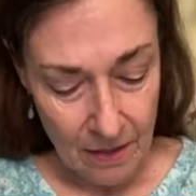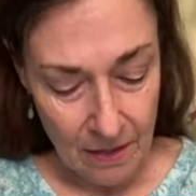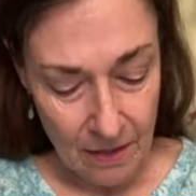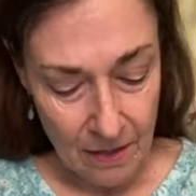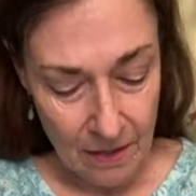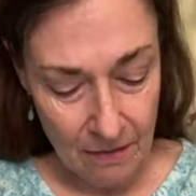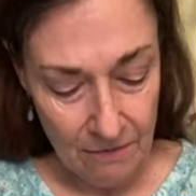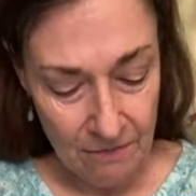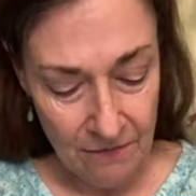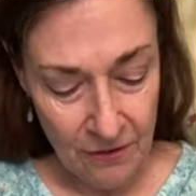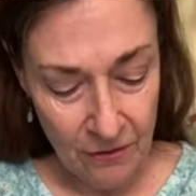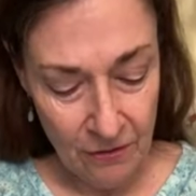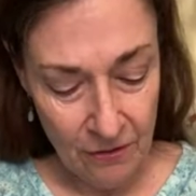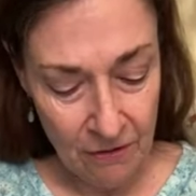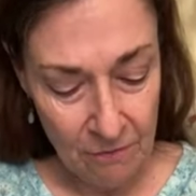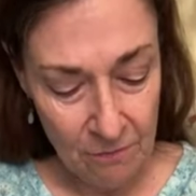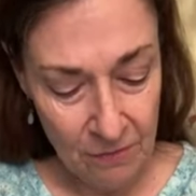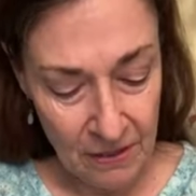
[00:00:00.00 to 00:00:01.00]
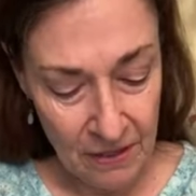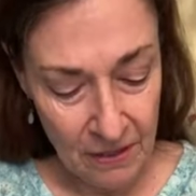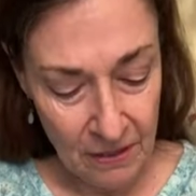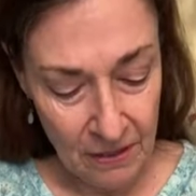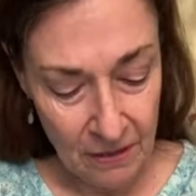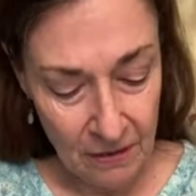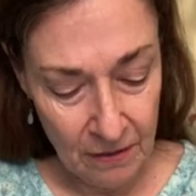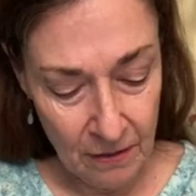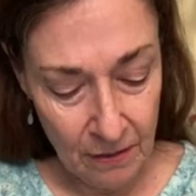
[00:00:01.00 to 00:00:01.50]
Uh, fear of
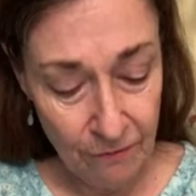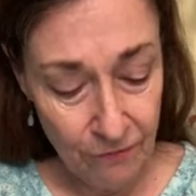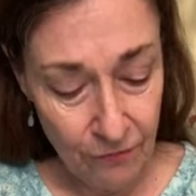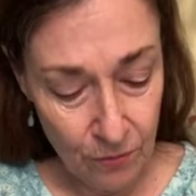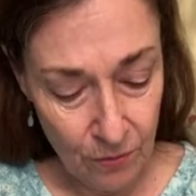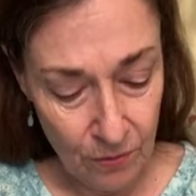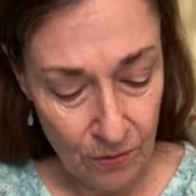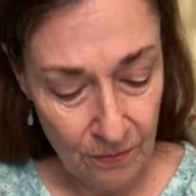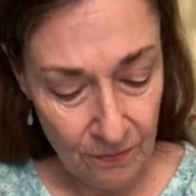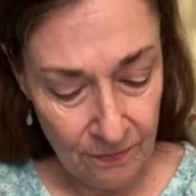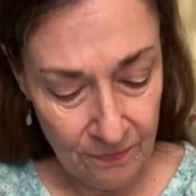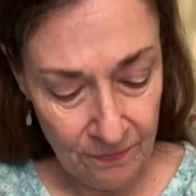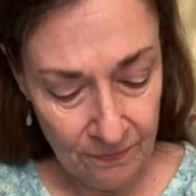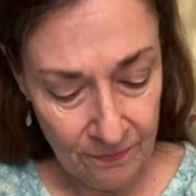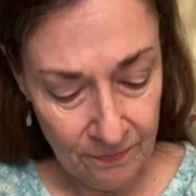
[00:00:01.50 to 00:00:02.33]
being a fool.